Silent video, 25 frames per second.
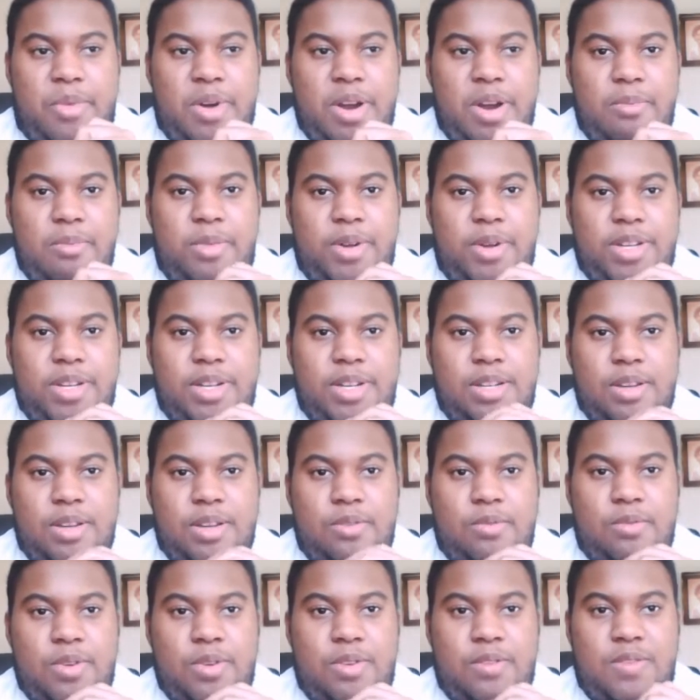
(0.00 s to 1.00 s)
pretty much
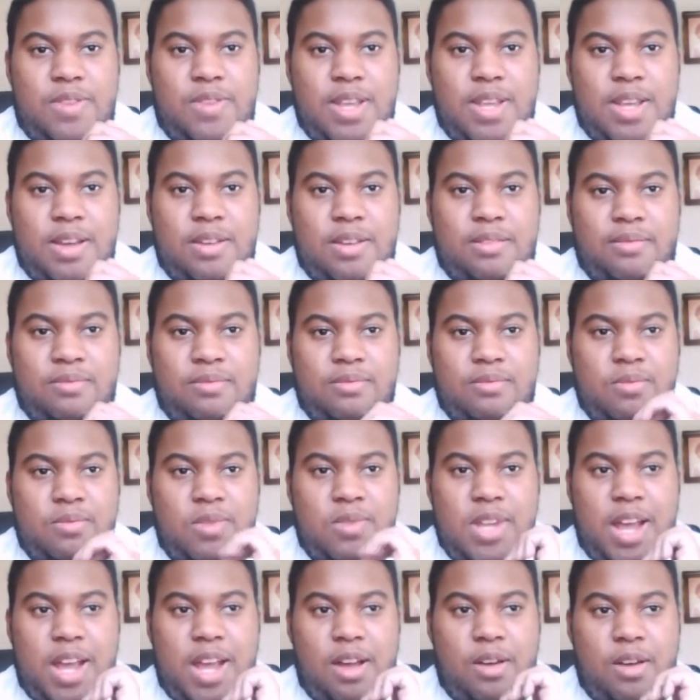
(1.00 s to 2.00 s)
when you think
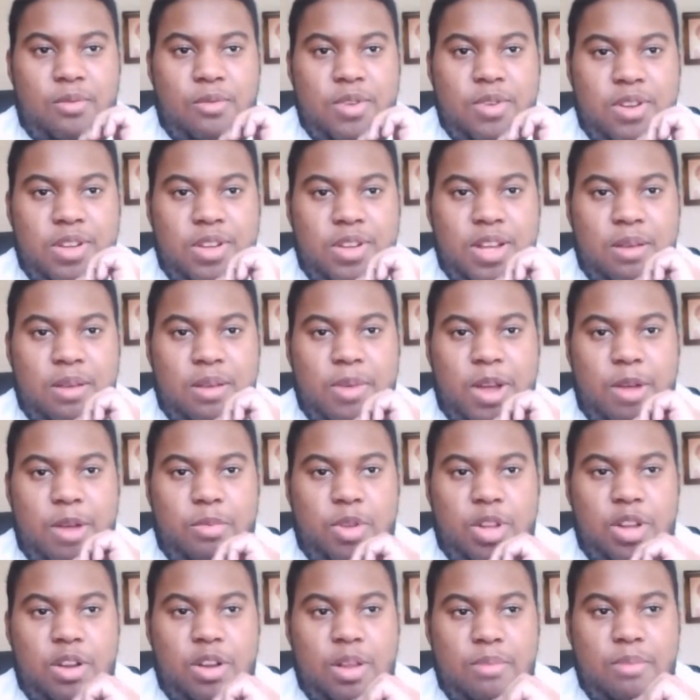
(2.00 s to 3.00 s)
now, when you think about
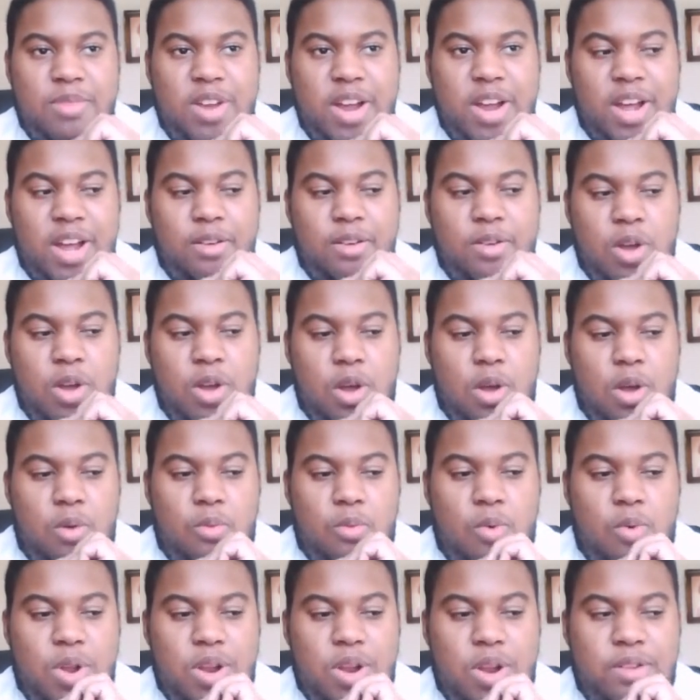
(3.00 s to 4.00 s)
Bullet Club now,
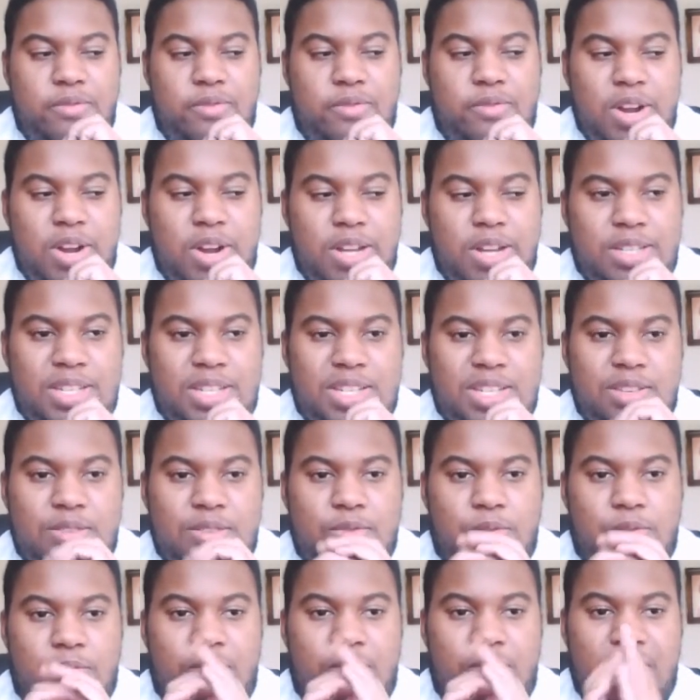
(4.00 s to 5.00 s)
one of the reasons
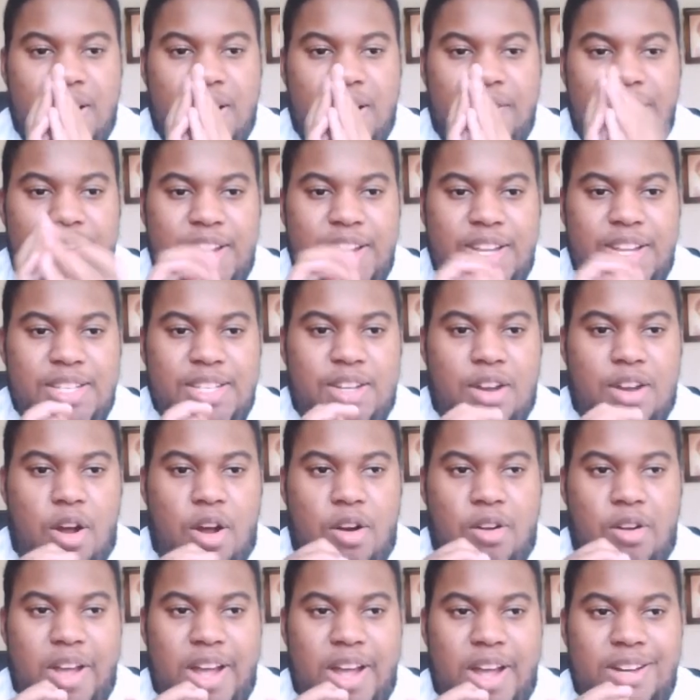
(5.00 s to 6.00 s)
you will think of is
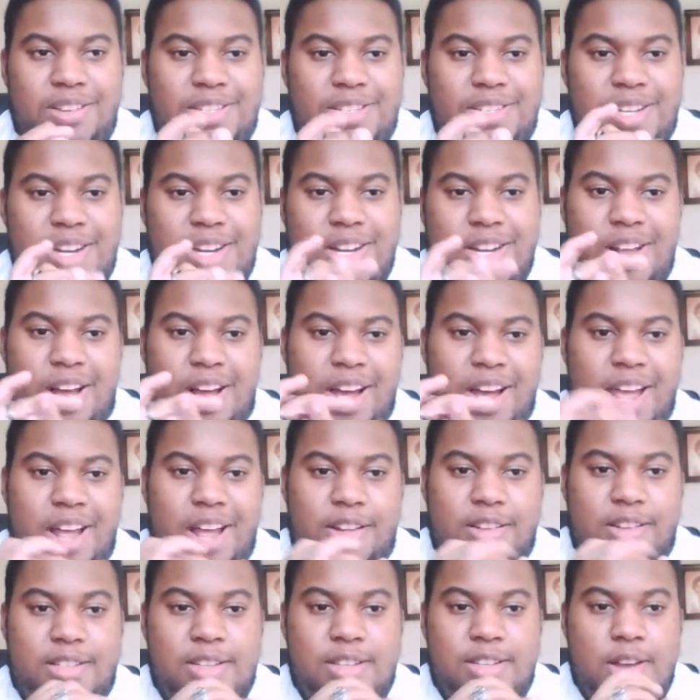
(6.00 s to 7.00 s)
Karl Anderson and Doc
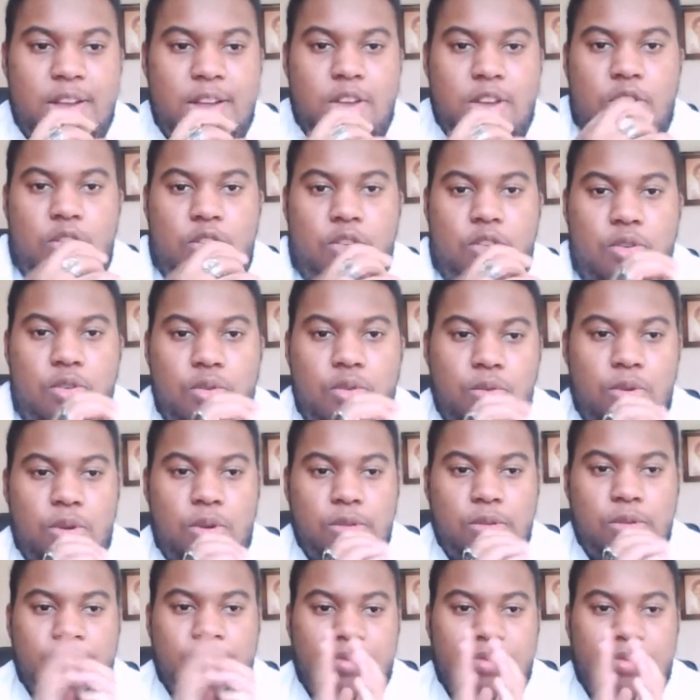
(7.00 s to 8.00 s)
Gallows,
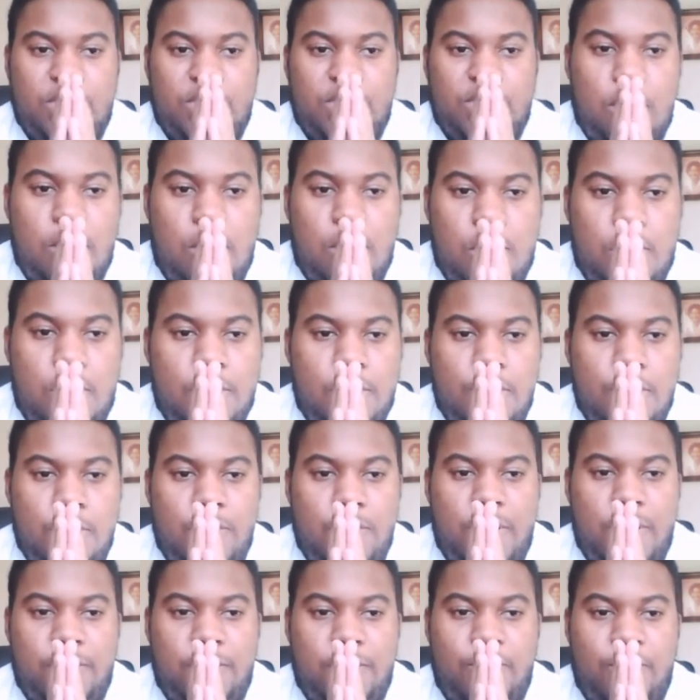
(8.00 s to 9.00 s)
who
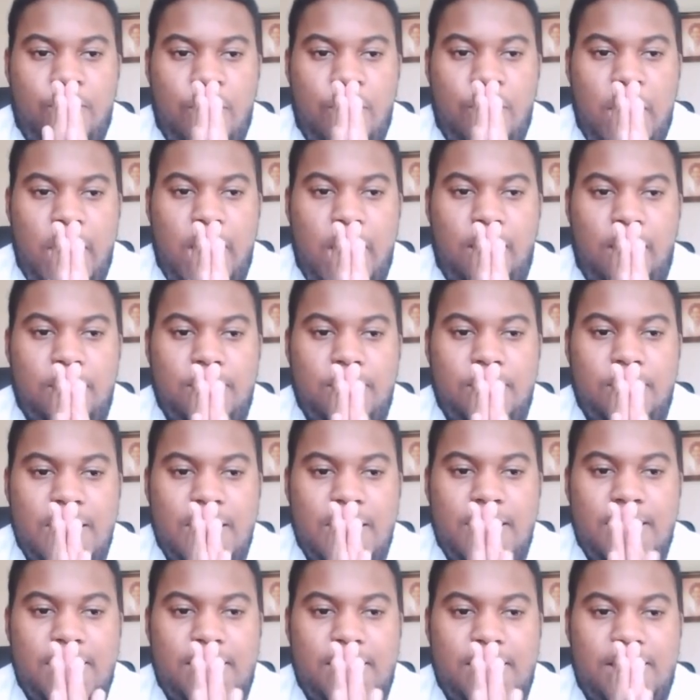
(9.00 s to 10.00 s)
have held
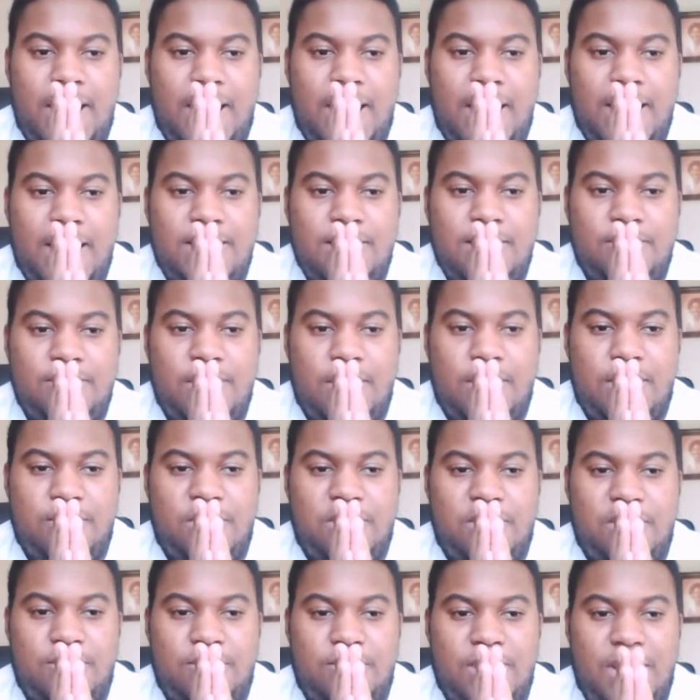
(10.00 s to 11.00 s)
the tag team
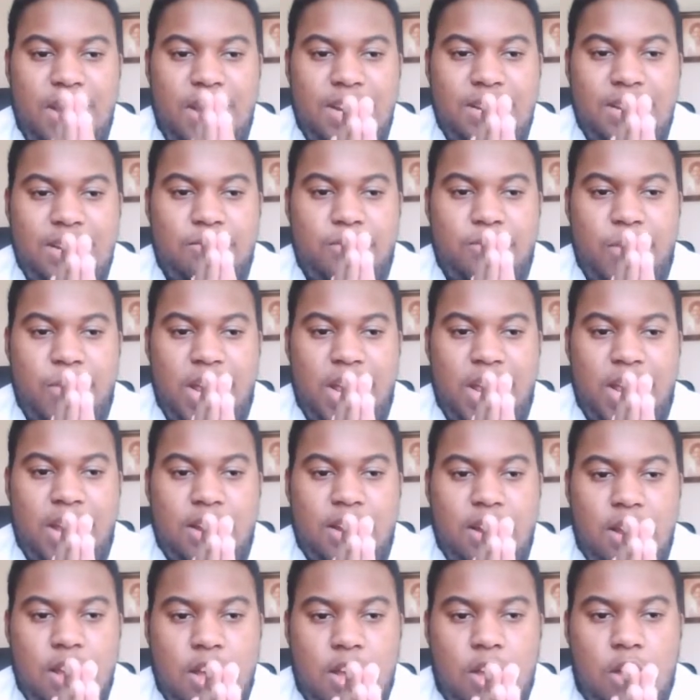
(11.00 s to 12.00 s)
championships in
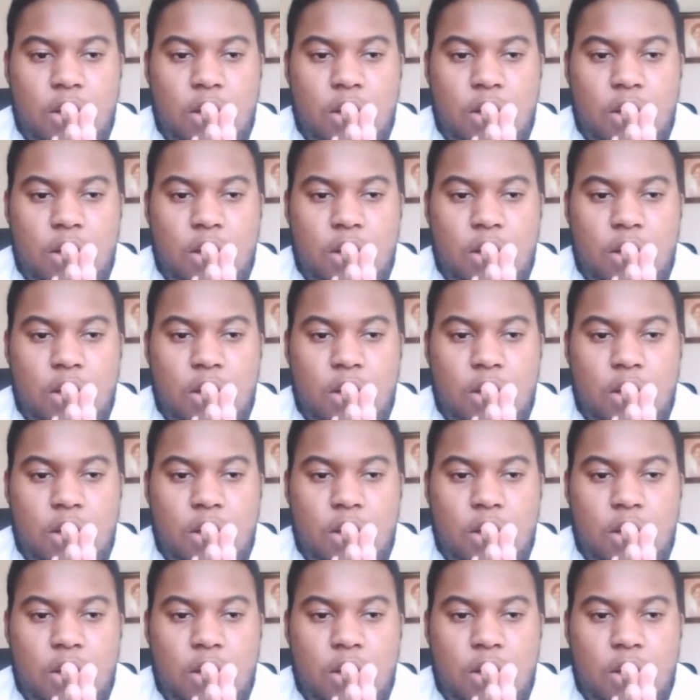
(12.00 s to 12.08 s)
Japan